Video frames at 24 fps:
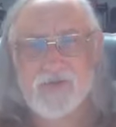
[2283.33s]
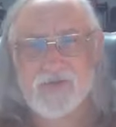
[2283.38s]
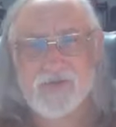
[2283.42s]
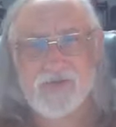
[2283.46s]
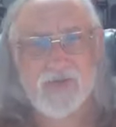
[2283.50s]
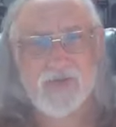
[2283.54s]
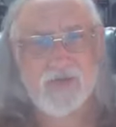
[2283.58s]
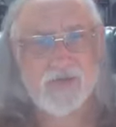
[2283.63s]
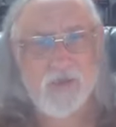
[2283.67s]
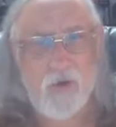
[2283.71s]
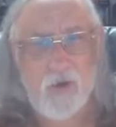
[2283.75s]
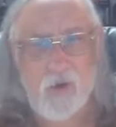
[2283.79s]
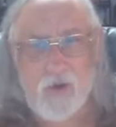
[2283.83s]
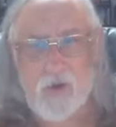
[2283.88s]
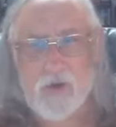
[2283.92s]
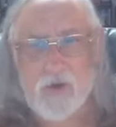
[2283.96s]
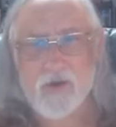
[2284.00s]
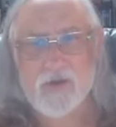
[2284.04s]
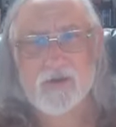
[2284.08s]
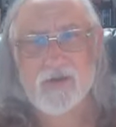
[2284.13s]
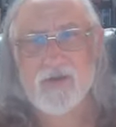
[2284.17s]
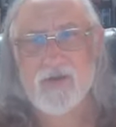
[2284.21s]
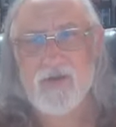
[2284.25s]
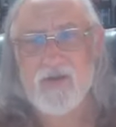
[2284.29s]
it was just
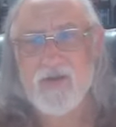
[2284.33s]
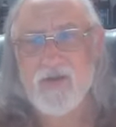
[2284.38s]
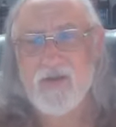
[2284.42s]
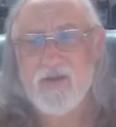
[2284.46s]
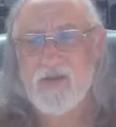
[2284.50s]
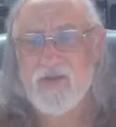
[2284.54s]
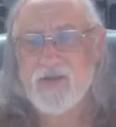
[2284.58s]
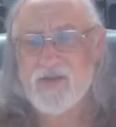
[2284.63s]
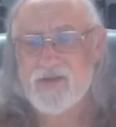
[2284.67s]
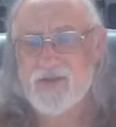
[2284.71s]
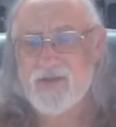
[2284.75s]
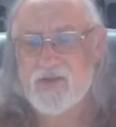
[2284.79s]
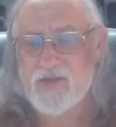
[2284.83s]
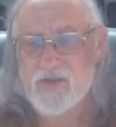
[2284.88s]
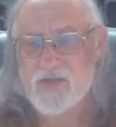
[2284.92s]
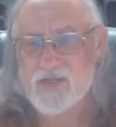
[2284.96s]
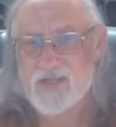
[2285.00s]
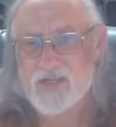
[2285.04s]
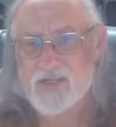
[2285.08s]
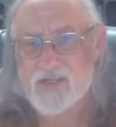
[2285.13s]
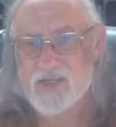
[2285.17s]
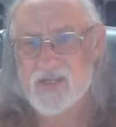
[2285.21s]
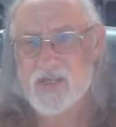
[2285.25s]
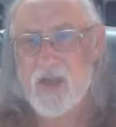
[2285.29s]
hard to
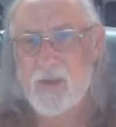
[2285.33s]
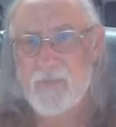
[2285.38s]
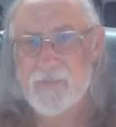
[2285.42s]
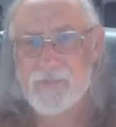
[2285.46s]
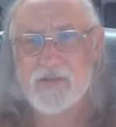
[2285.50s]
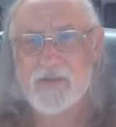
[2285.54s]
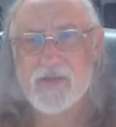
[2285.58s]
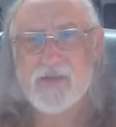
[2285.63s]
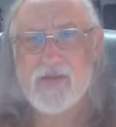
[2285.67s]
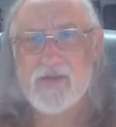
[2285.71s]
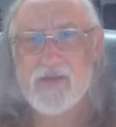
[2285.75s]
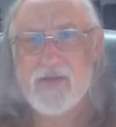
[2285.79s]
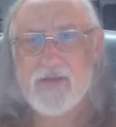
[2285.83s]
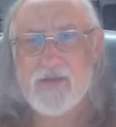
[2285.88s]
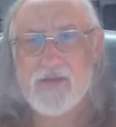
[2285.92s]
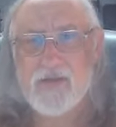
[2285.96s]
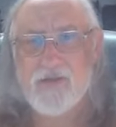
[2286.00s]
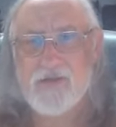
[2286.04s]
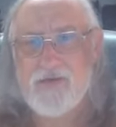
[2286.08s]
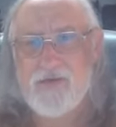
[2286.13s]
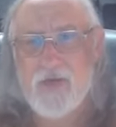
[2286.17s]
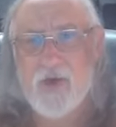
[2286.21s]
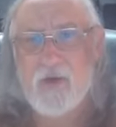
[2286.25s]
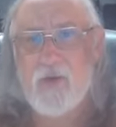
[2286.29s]
accept
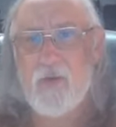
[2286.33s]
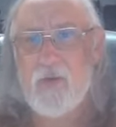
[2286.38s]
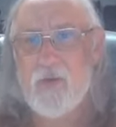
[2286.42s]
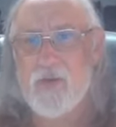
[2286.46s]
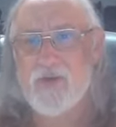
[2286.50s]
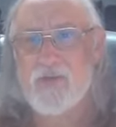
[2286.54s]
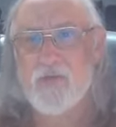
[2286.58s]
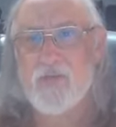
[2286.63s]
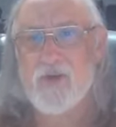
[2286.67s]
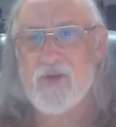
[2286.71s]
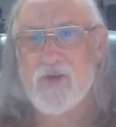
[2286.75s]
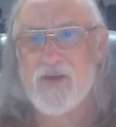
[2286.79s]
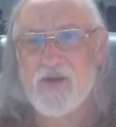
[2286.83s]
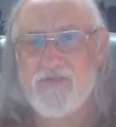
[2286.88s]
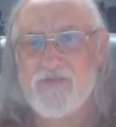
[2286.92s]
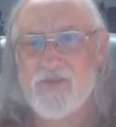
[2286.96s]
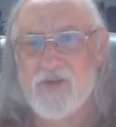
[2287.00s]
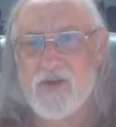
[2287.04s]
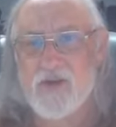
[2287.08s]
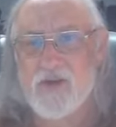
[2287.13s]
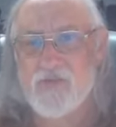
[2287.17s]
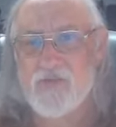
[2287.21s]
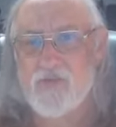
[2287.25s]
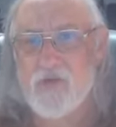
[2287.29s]
knowing what I've
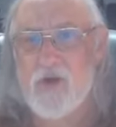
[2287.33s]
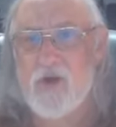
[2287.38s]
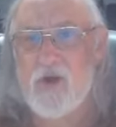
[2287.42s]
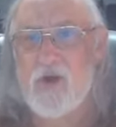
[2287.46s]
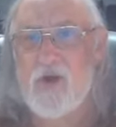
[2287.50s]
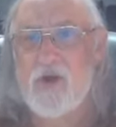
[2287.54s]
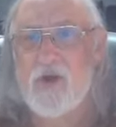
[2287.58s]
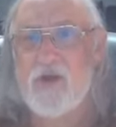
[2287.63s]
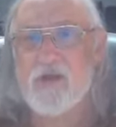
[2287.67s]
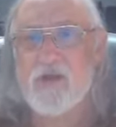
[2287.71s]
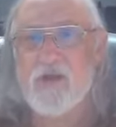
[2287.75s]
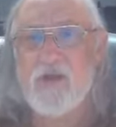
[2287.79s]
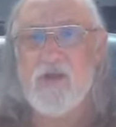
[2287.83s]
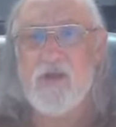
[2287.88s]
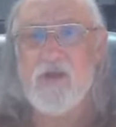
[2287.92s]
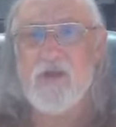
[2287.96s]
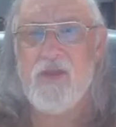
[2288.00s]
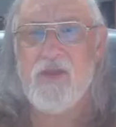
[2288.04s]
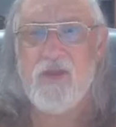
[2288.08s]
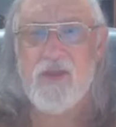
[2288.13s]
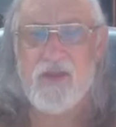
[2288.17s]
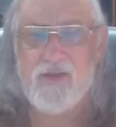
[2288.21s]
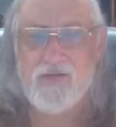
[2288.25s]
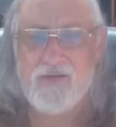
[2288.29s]
done wrong
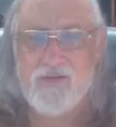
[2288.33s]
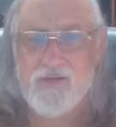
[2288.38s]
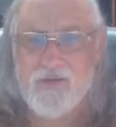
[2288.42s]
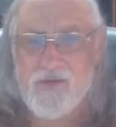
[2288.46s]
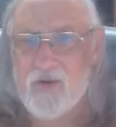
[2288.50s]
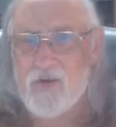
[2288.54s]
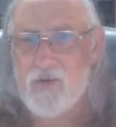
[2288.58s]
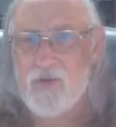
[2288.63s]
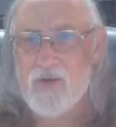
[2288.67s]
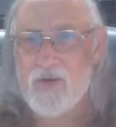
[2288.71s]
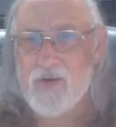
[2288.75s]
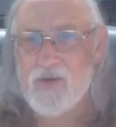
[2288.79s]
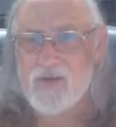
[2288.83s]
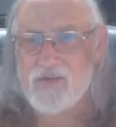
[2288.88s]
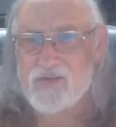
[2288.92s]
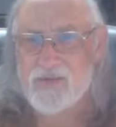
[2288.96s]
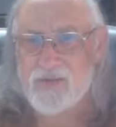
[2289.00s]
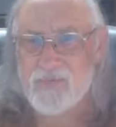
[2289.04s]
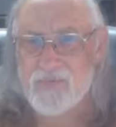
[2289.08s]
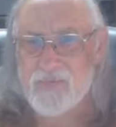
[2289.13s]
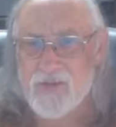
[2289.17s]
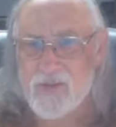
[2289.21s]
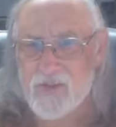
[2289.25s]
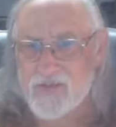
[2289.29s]
and knowing
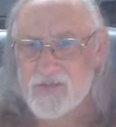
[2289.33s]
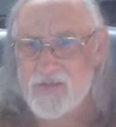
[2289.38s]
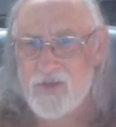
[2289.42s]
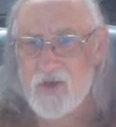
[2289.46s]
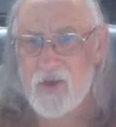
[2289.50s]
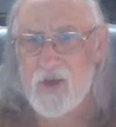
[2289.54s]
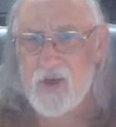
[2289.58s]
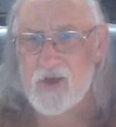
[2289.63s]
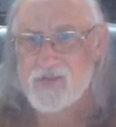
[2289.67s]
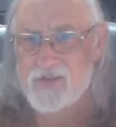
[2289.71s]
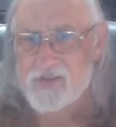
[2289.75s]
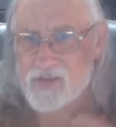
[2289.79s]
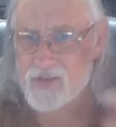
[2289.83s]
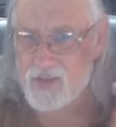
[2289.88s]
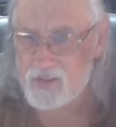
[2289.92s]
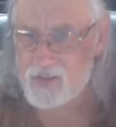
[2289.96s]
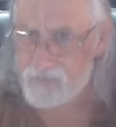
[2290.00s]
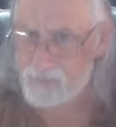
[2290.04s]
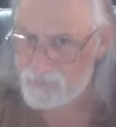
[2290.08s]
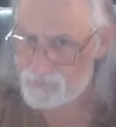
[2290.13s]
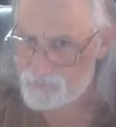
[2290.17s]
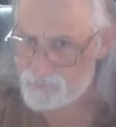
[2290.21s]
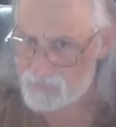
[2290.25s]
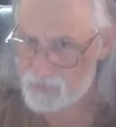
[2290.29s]
some of the thoughts
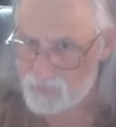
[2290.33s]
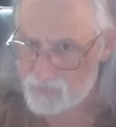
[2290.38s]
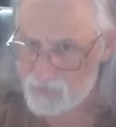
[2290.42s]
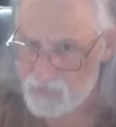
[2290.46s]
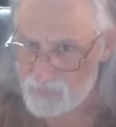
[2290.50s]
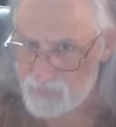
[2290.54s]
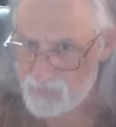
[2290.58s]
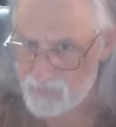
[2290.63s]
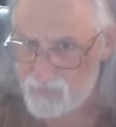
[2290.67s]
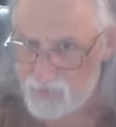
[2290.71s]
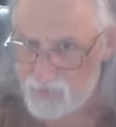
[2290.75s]
that creep